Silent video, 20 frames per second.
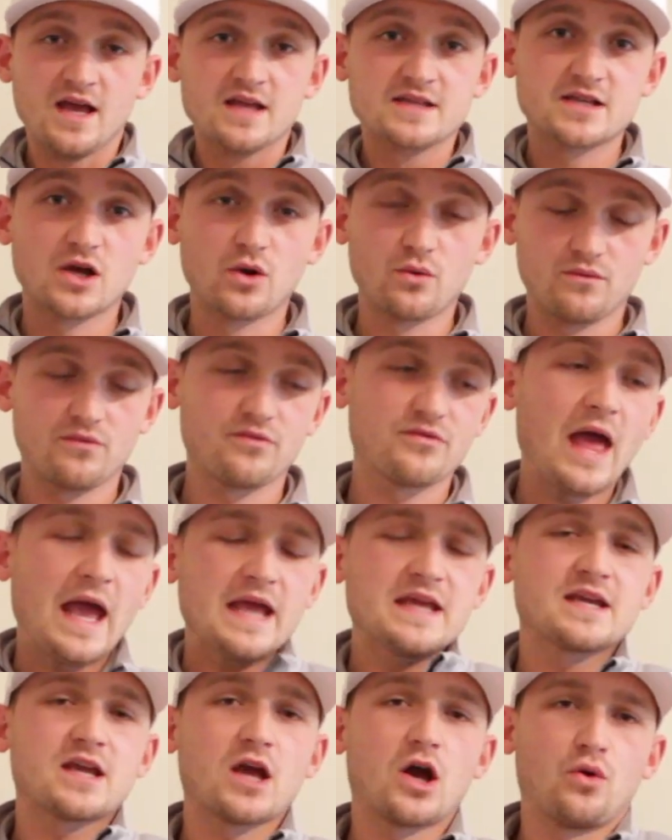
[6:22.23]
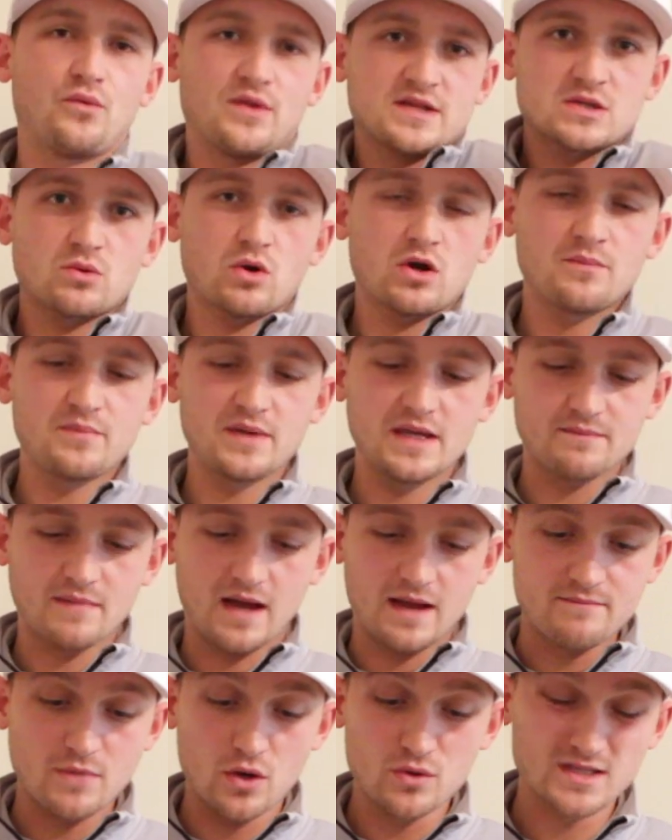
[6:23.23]
So there you go. This is what will be
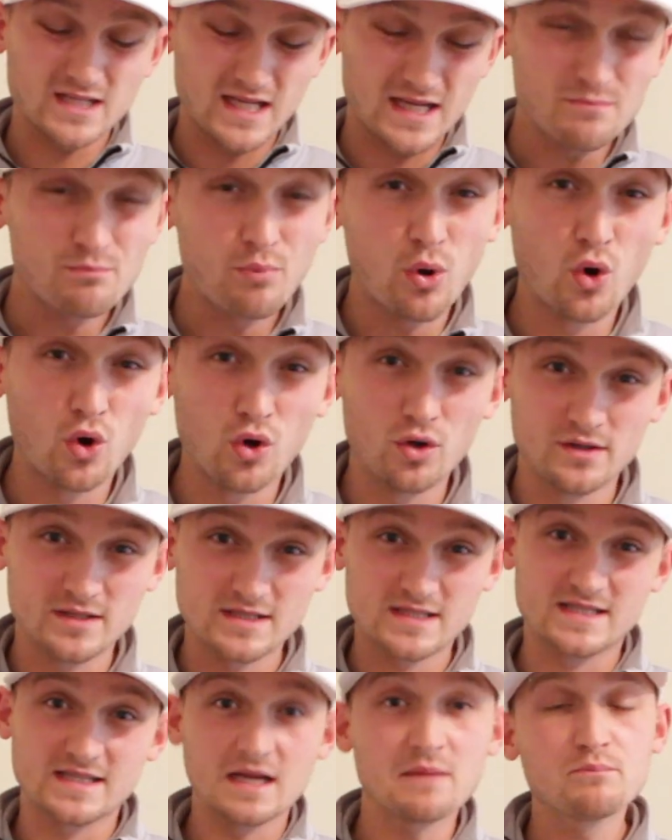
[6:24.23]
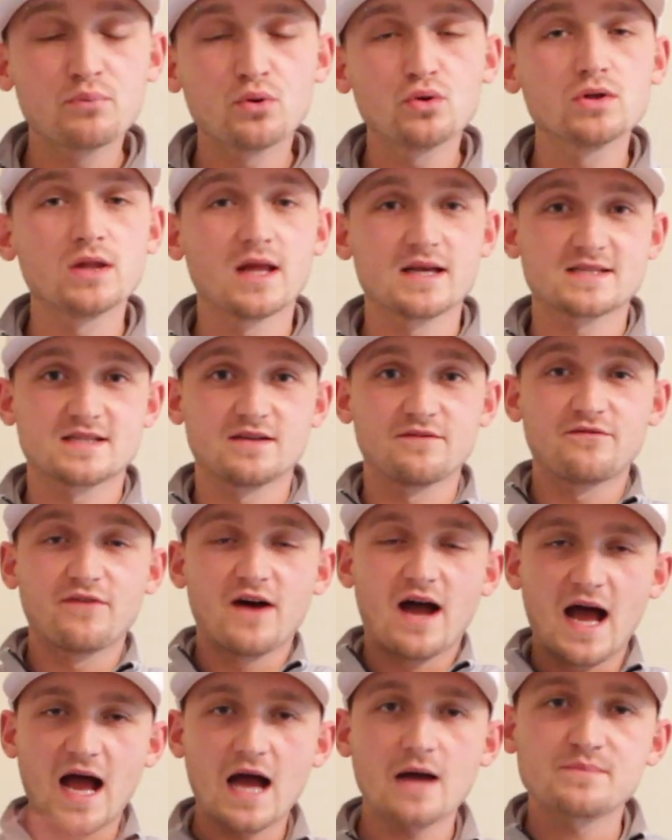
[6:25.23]
my most important, simple lesson
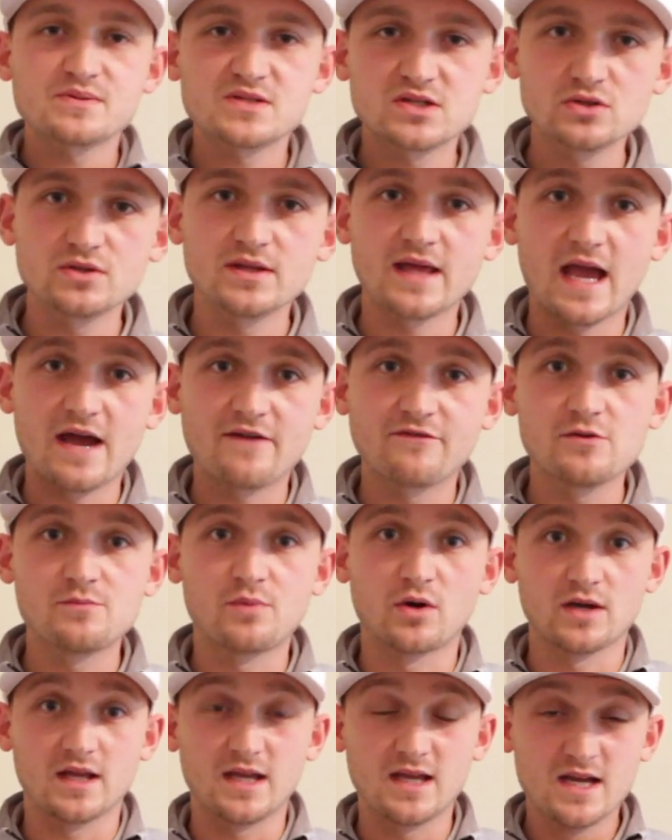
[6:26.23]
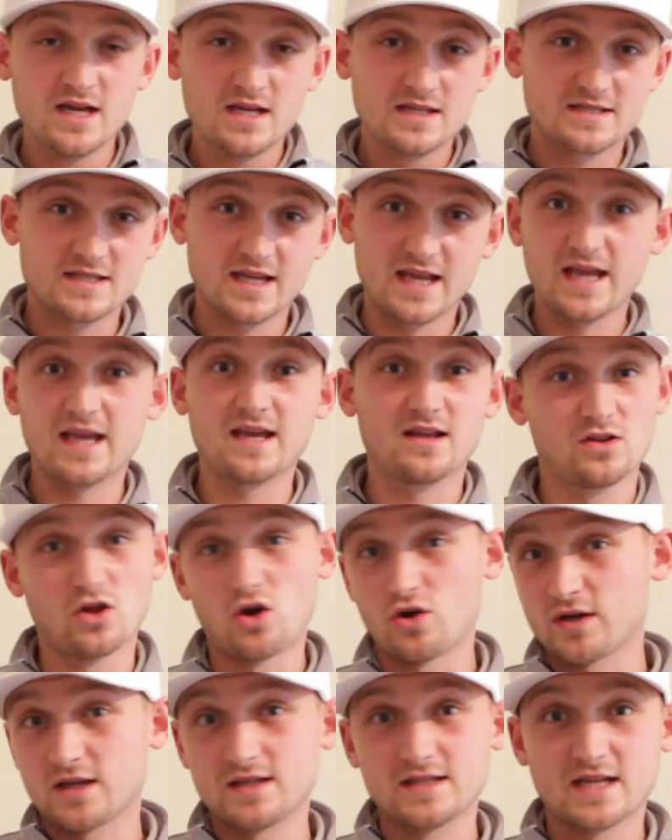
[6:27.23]
for absolutely everybody to hit
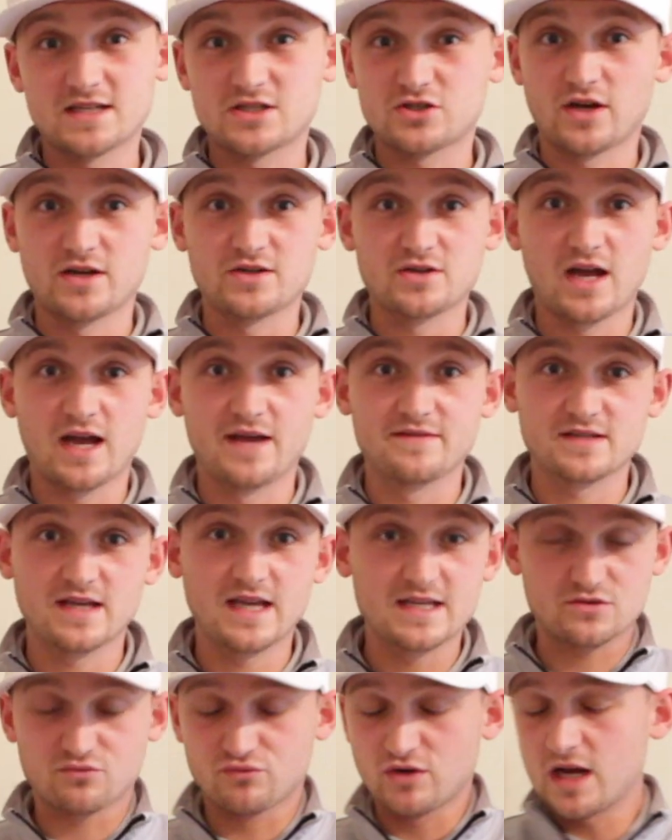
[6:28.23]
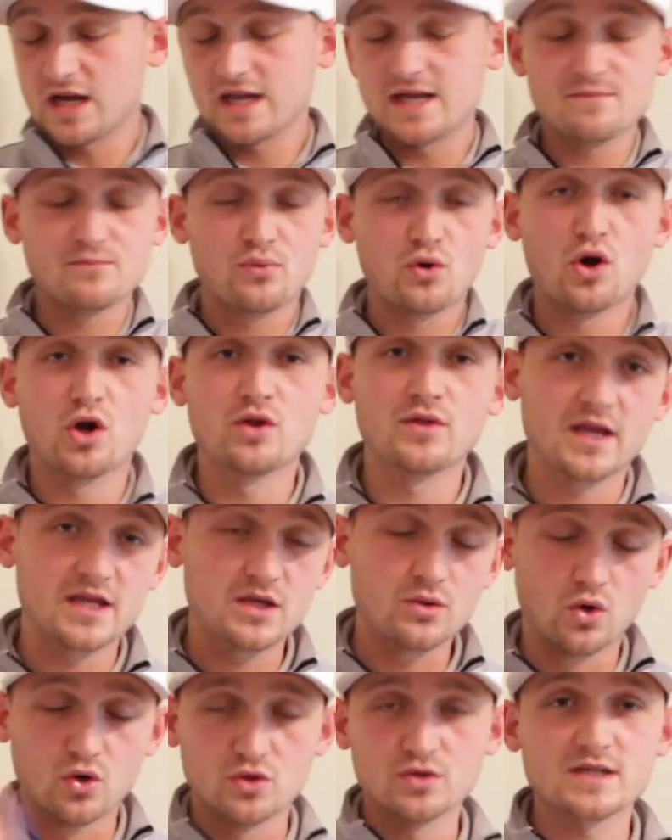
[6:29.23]
long and dead straight drives. It's really important that
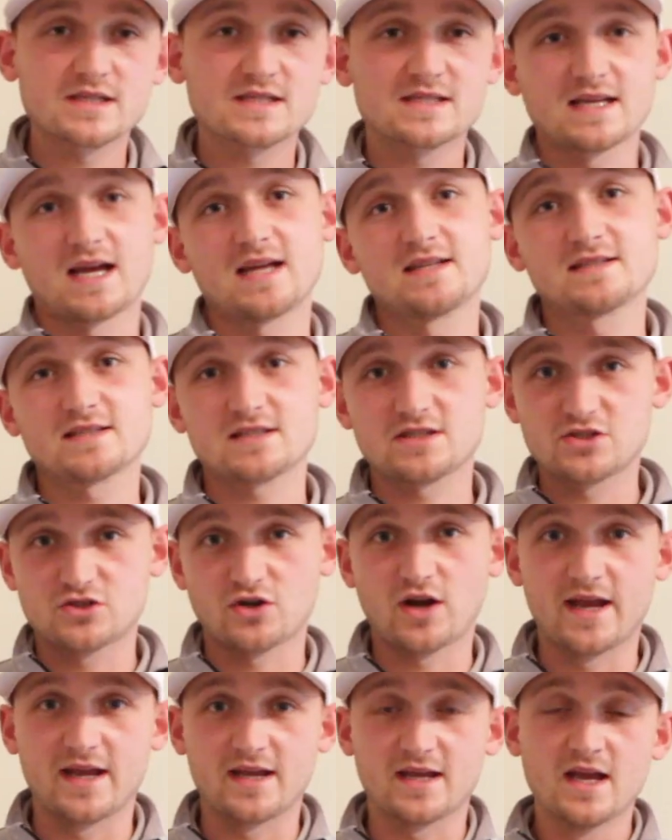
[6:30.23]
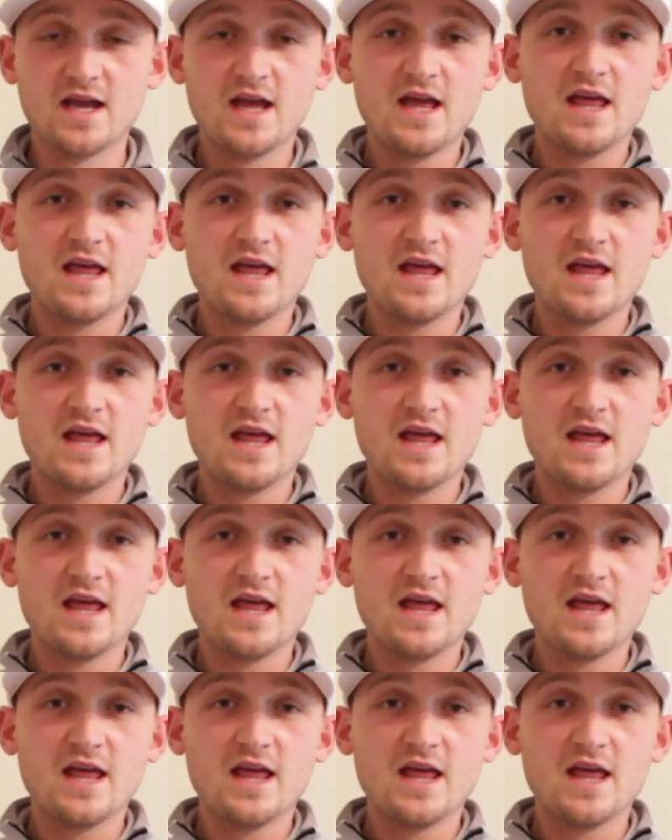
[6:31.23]
you understand strike.